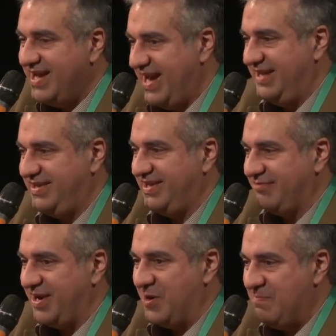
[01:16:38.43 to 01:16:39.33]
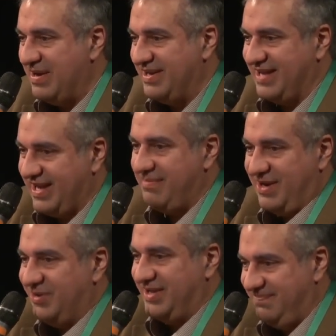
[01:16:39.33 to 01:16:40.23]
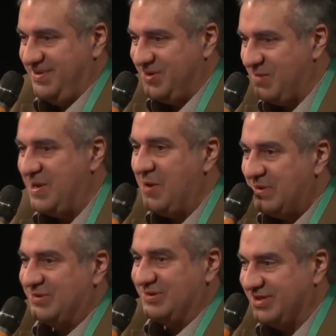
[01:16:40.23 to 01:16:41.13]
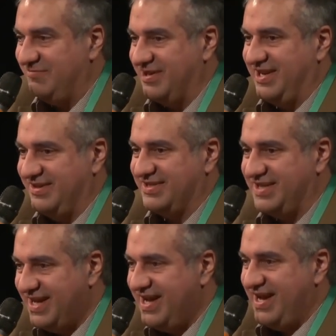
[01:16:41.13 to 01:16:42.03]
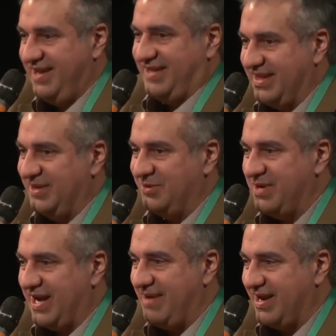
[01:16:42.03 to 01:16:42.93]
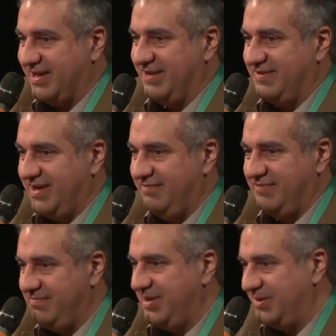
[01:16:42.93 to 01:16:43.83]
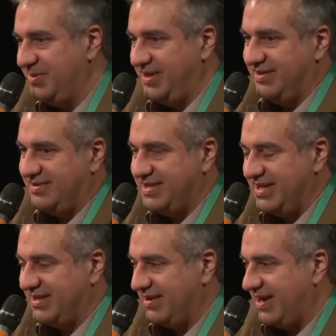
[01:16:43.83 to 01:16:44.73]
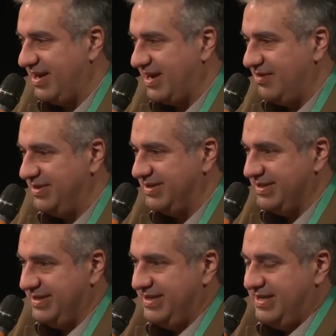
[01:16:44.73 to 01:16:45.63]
And this is why companies like, I mean, all the European open source software industry is starting to become active, and we've been doing things around this.